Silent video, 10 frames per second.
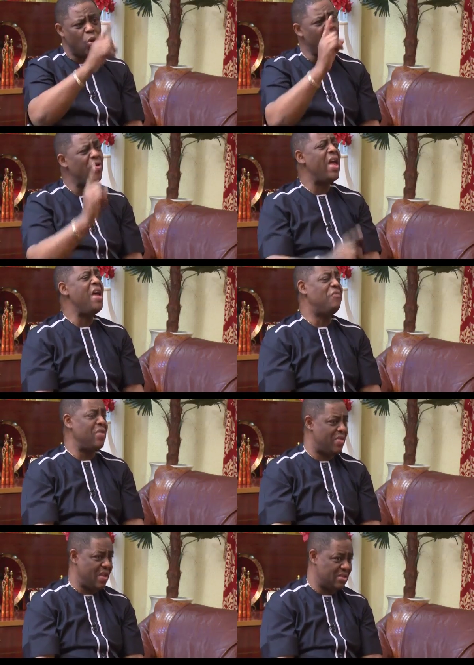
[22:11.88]
over
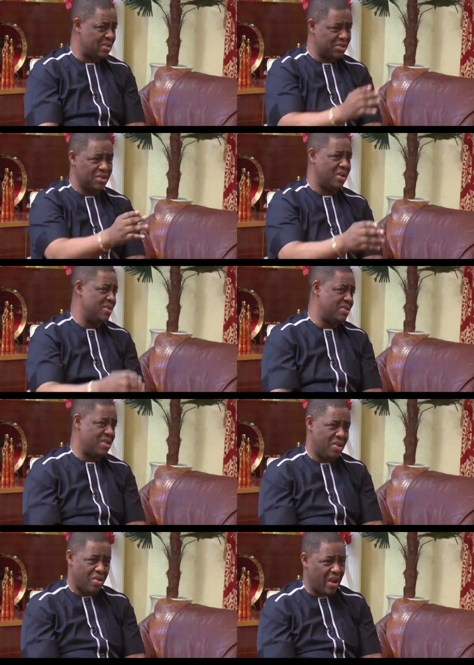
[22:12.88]
everything touching and
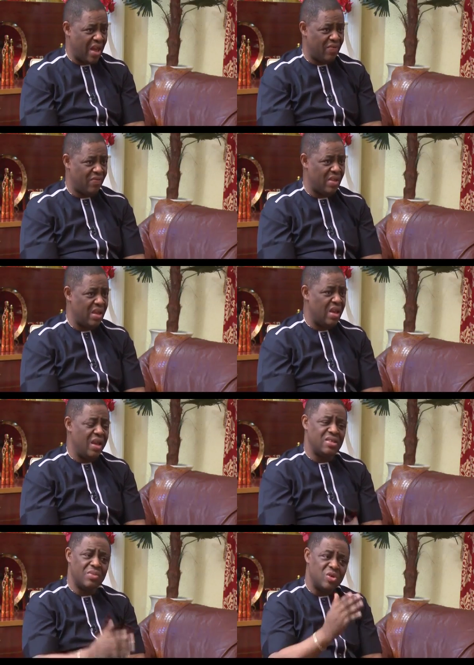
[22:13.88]
concerning your life.
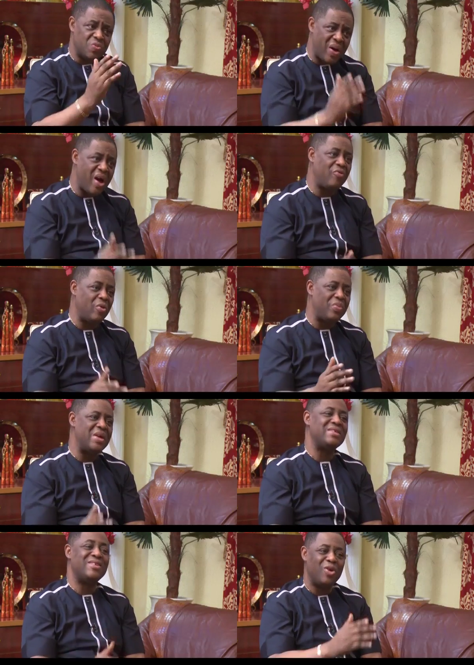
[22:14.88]
He's the most powerful
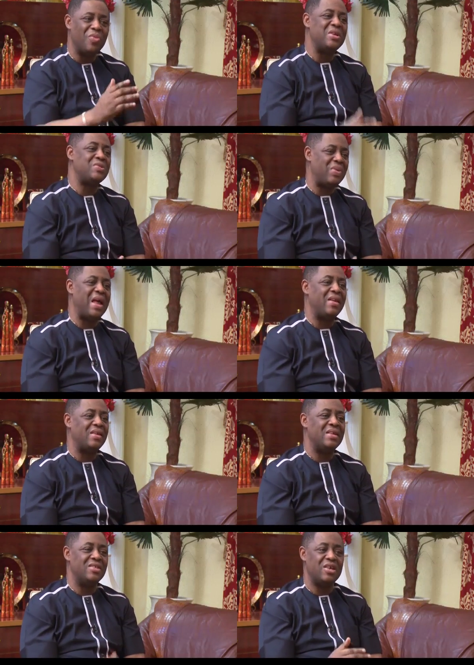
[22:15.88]
president on this
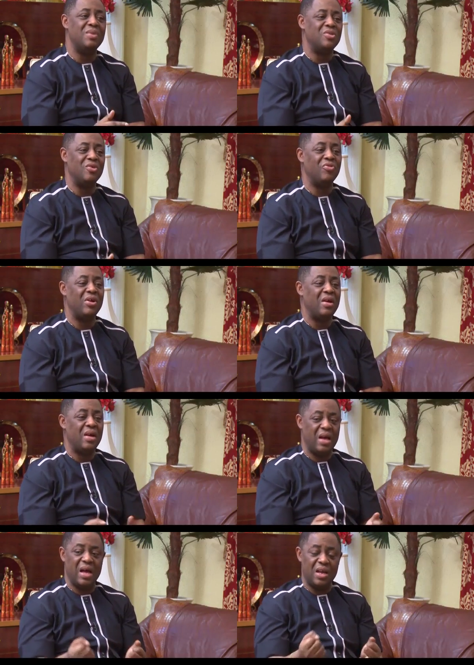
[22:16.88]
planet in terms of
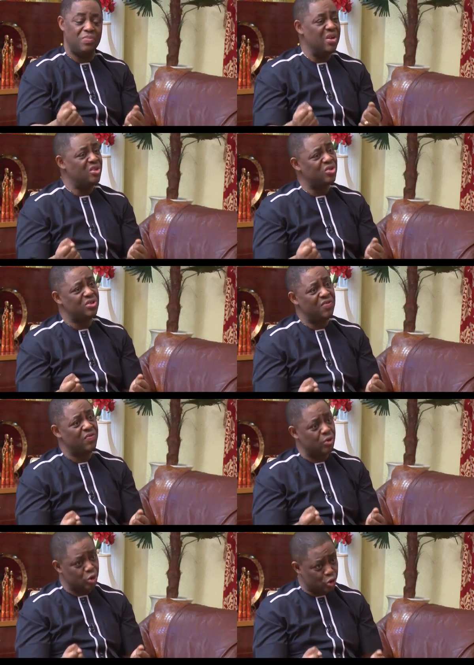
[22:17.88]

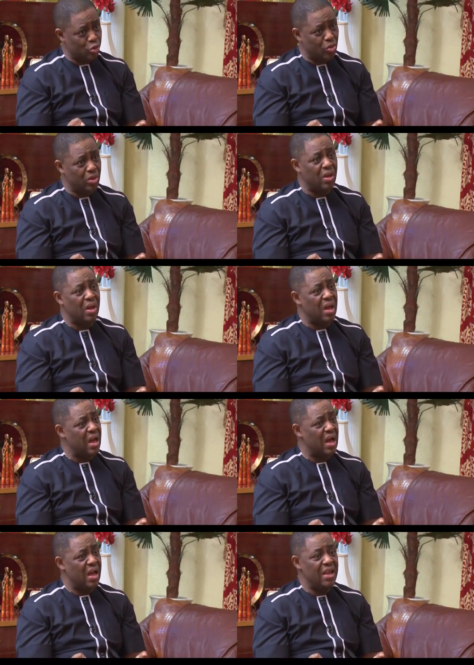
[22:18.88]
administrative control.
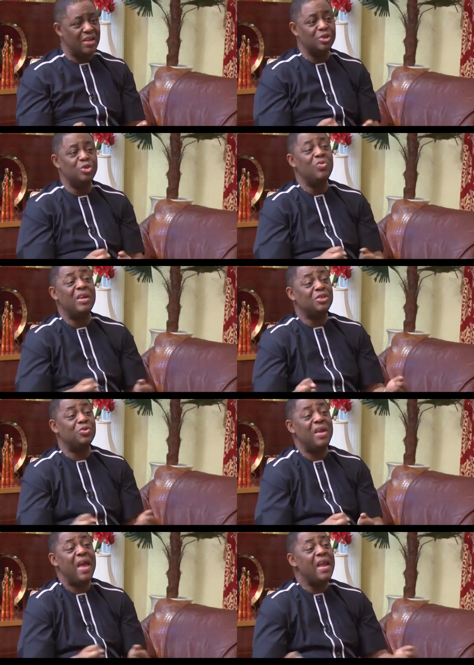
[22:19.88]
He can do
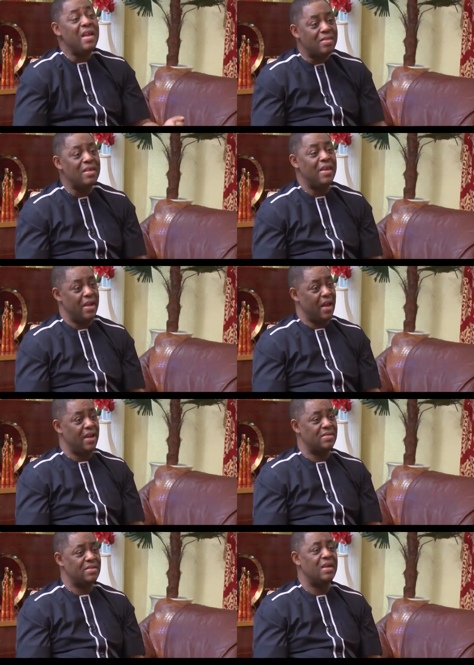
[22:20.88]
literally anything he
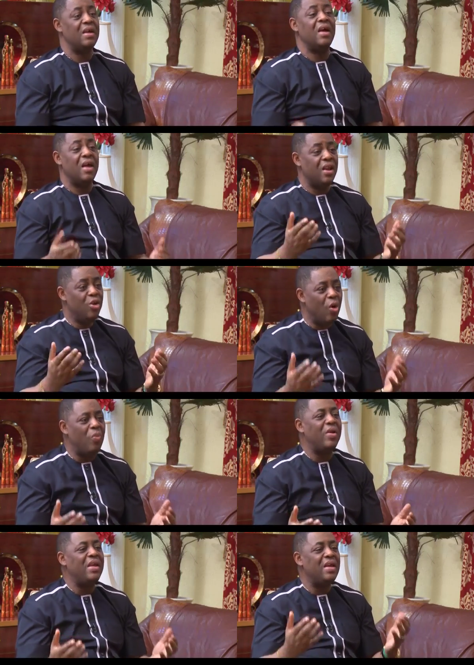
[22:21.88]
likes.
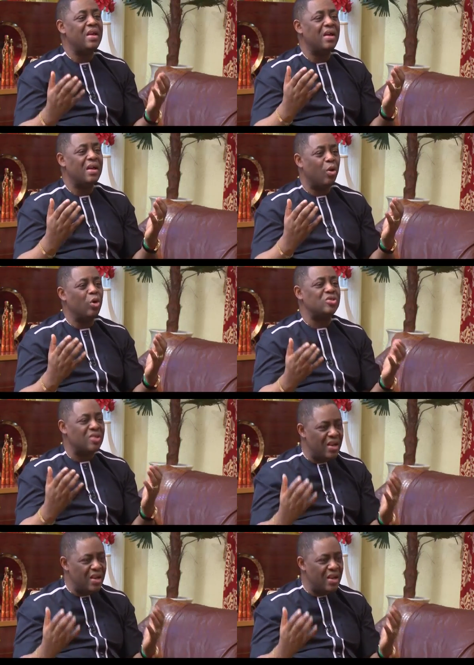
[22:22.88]
Nobody ought to